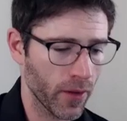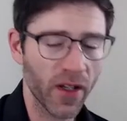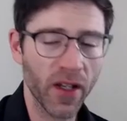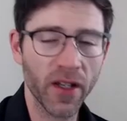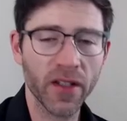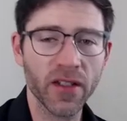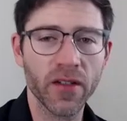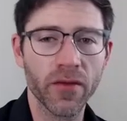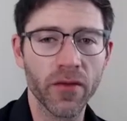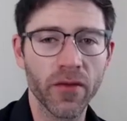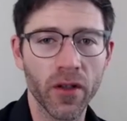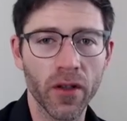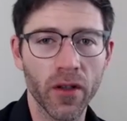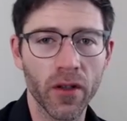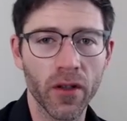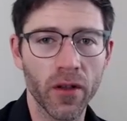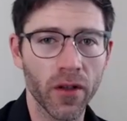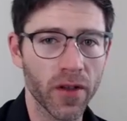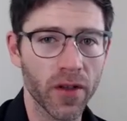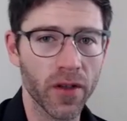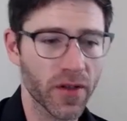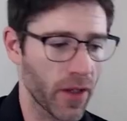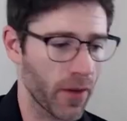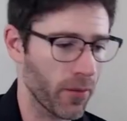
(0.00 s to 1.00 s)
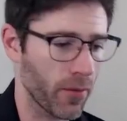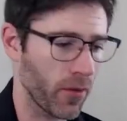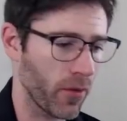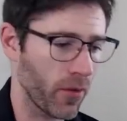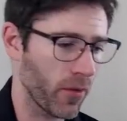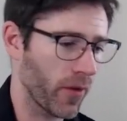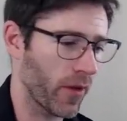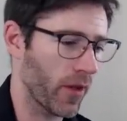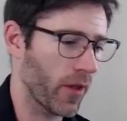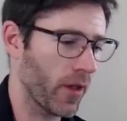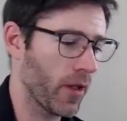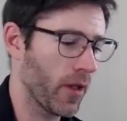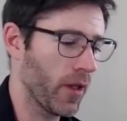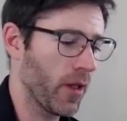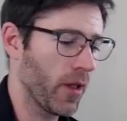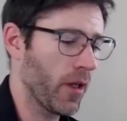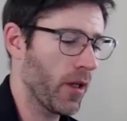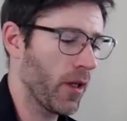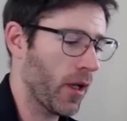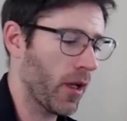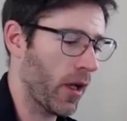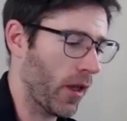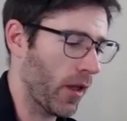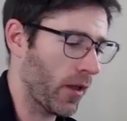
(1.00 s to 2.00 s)
Next, a fun little example that
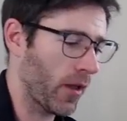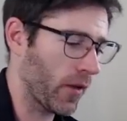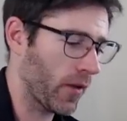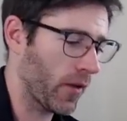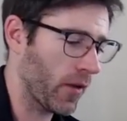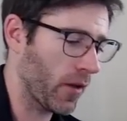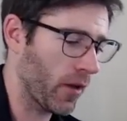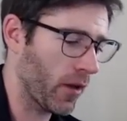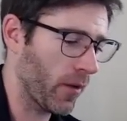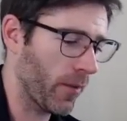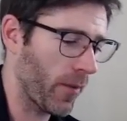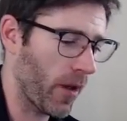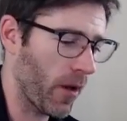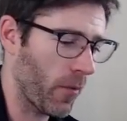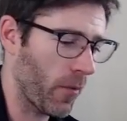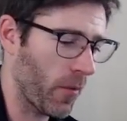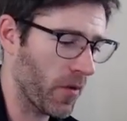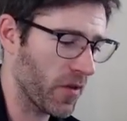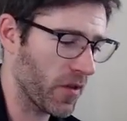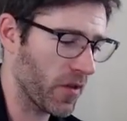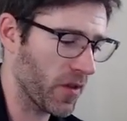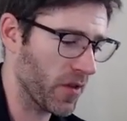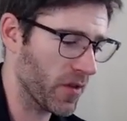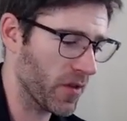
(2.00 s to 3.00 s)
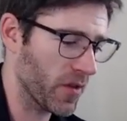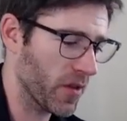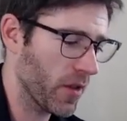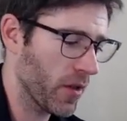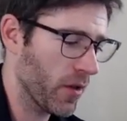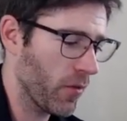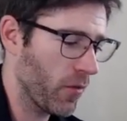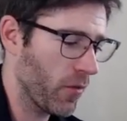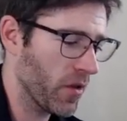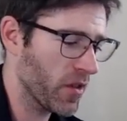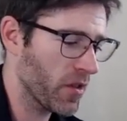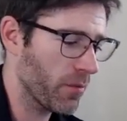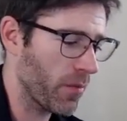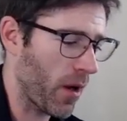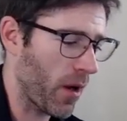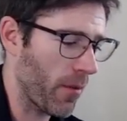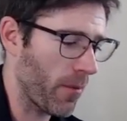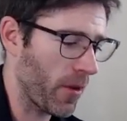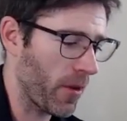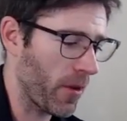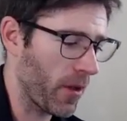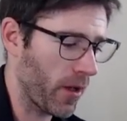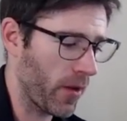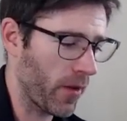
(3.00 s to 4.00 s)
I like to talk about, which is what's the
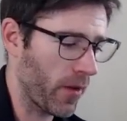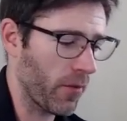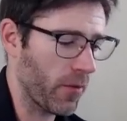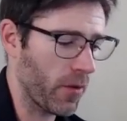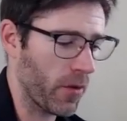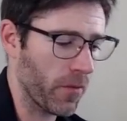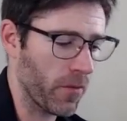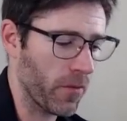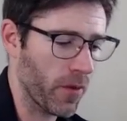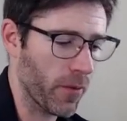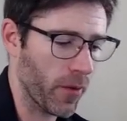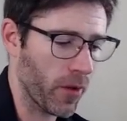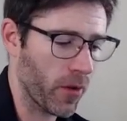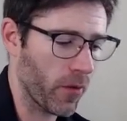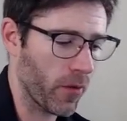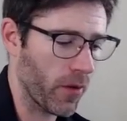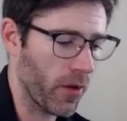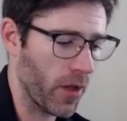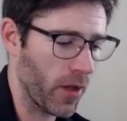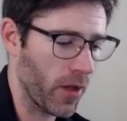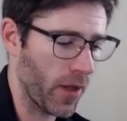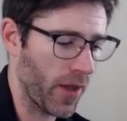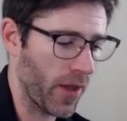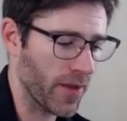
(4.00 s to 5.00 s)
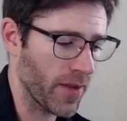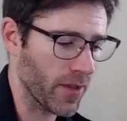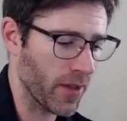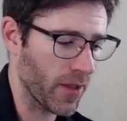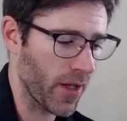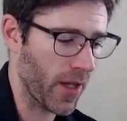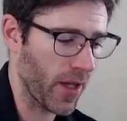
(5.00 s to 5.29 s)
probability that when you flip a coin, it lands